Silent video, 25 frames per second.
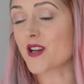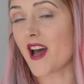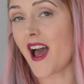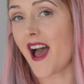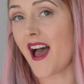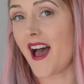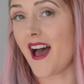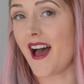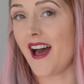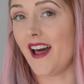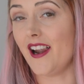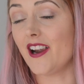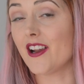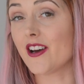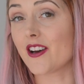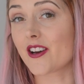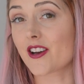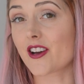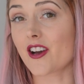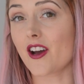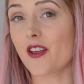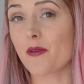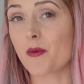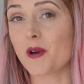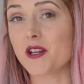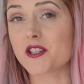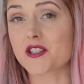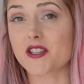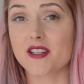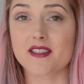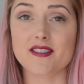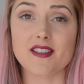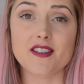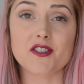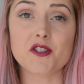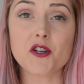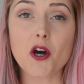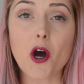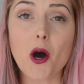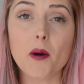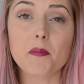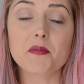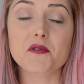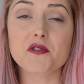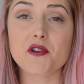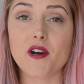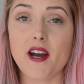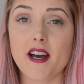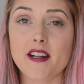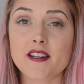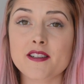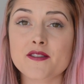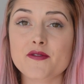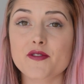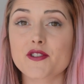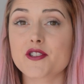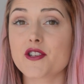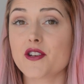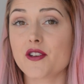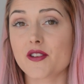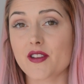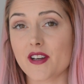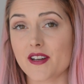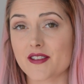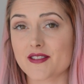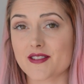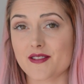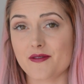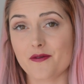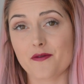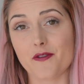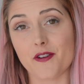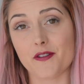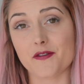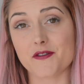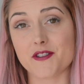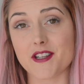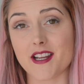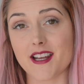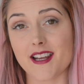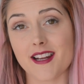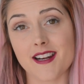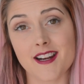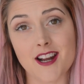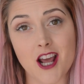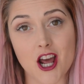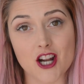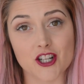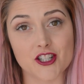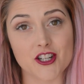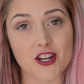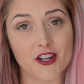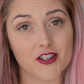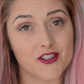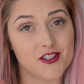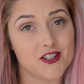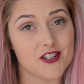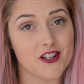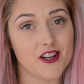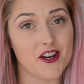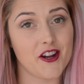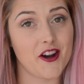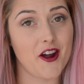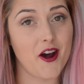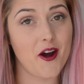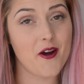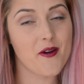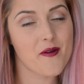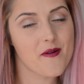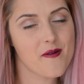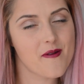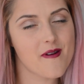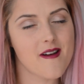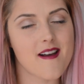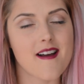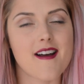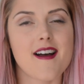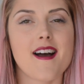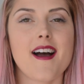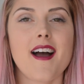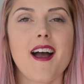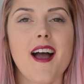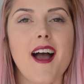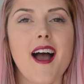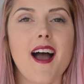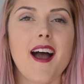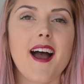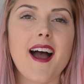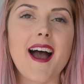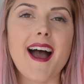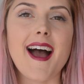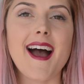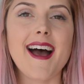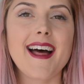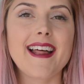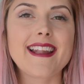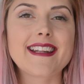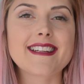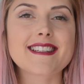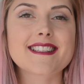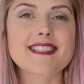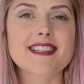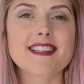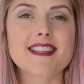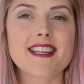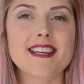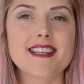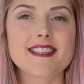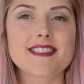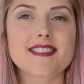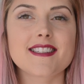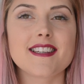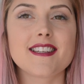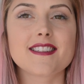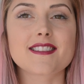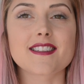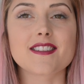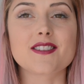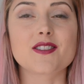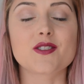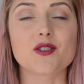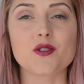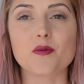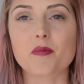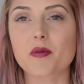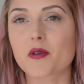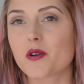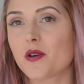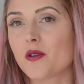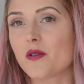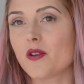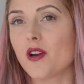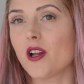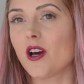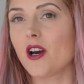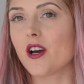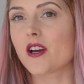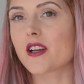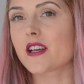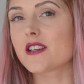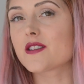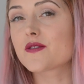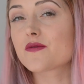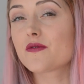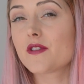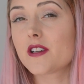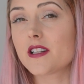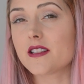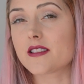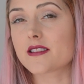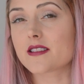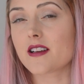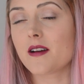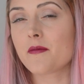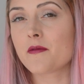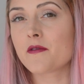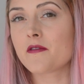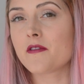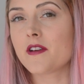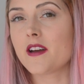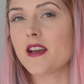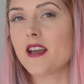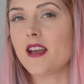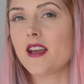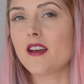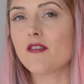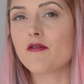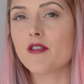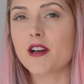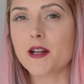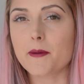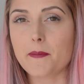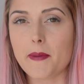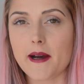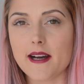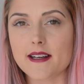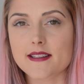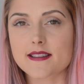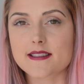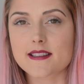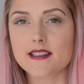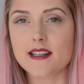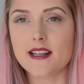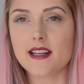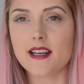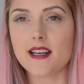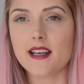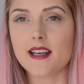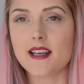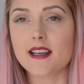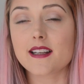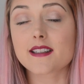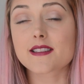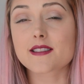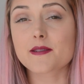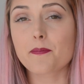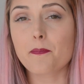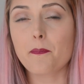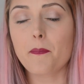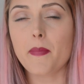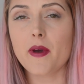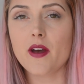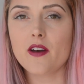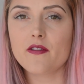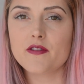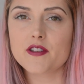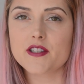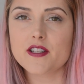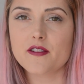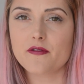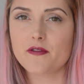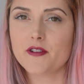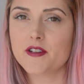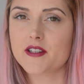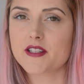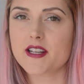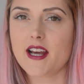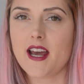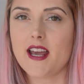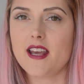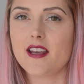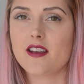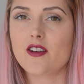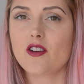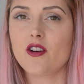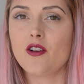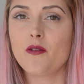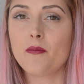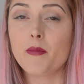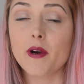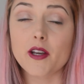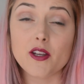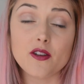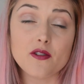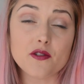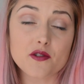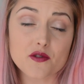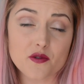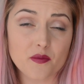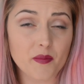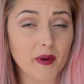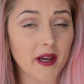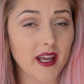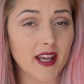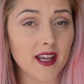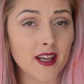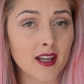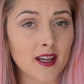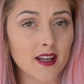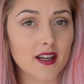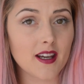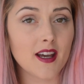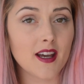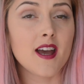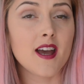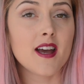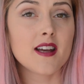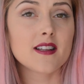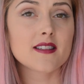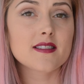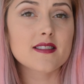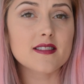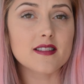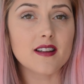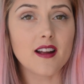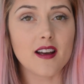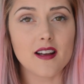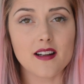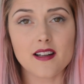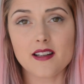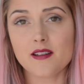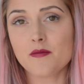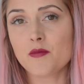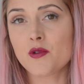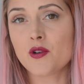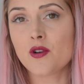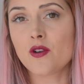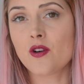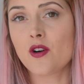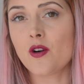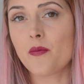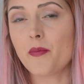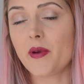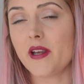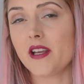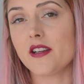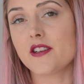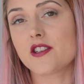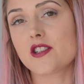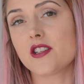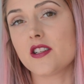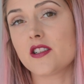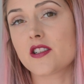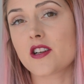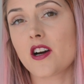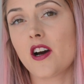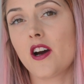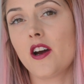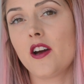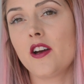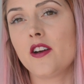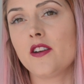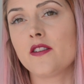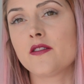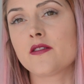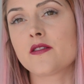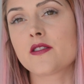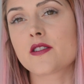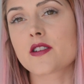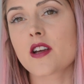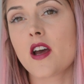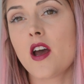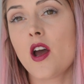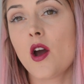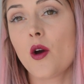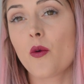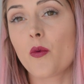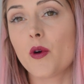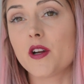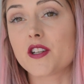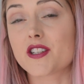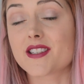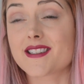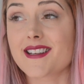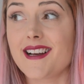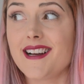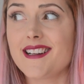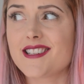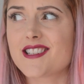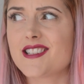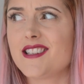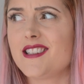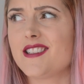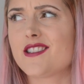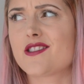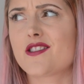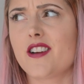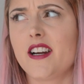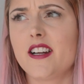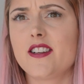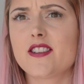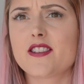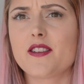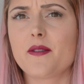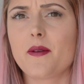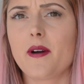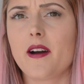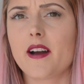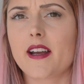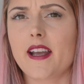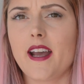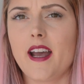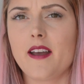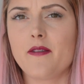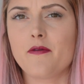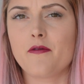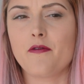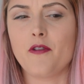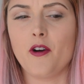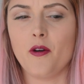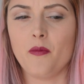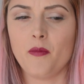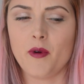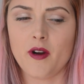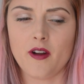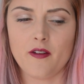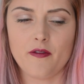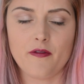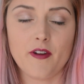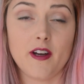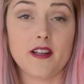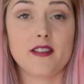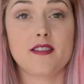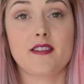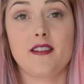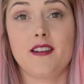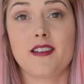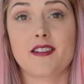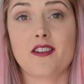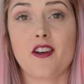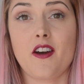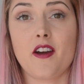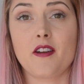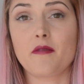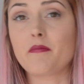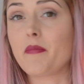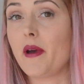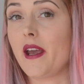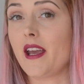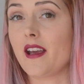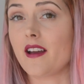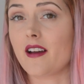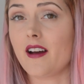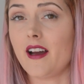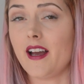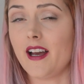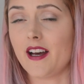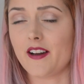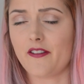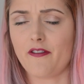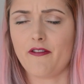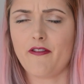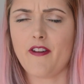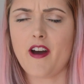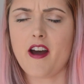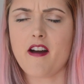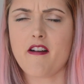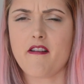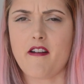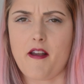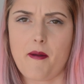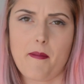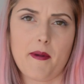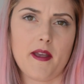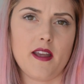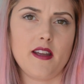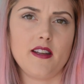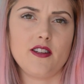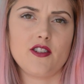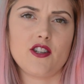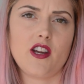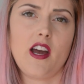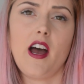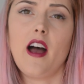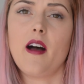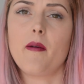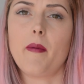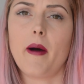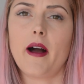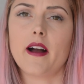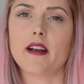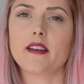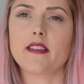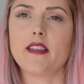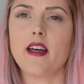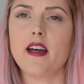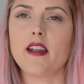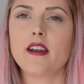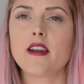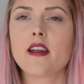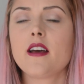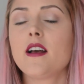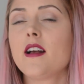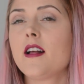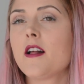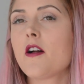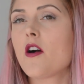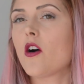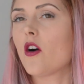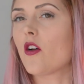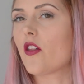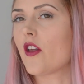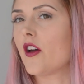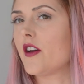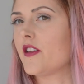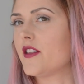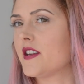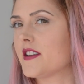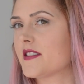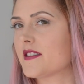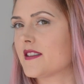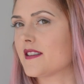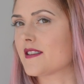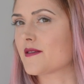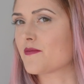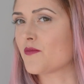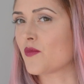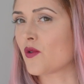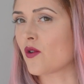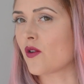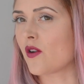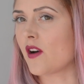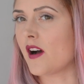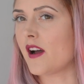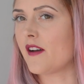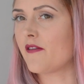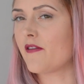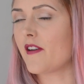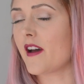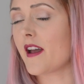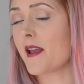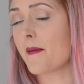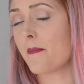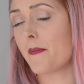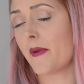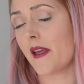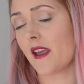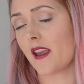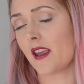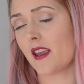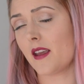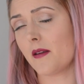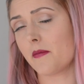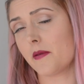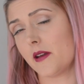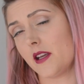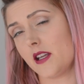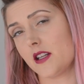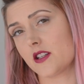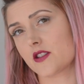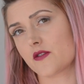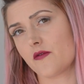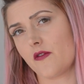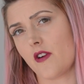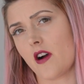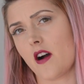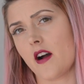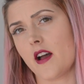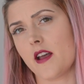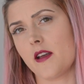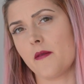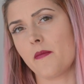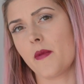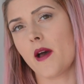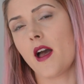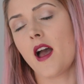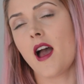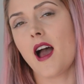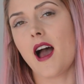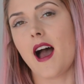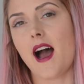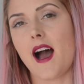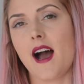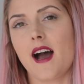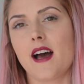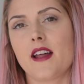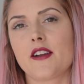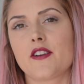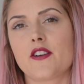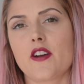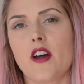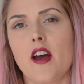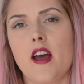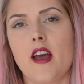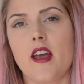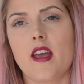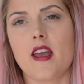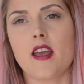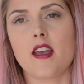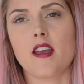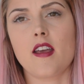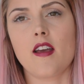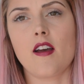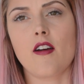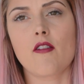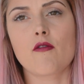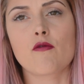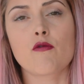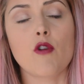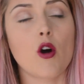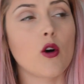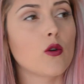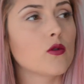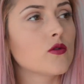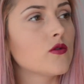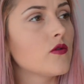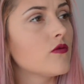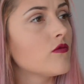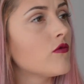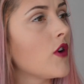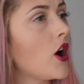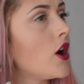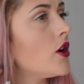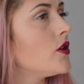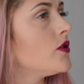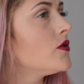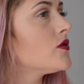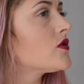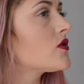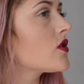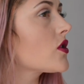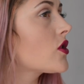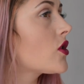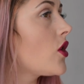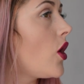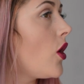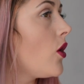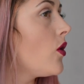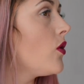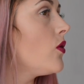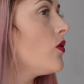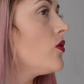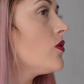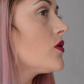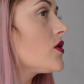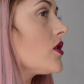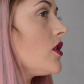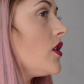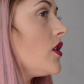hair look, which is a top trend for 2015, don't you know? And this is a super cool look. It's really summery, really pastel-y. It's a bit of a different take on my usual pink, slightly more peachy toned, which is actually strangely where I came from when I first started going pink. I had very peach hair back then, although this is more of a pinky peach vibe and a rose gold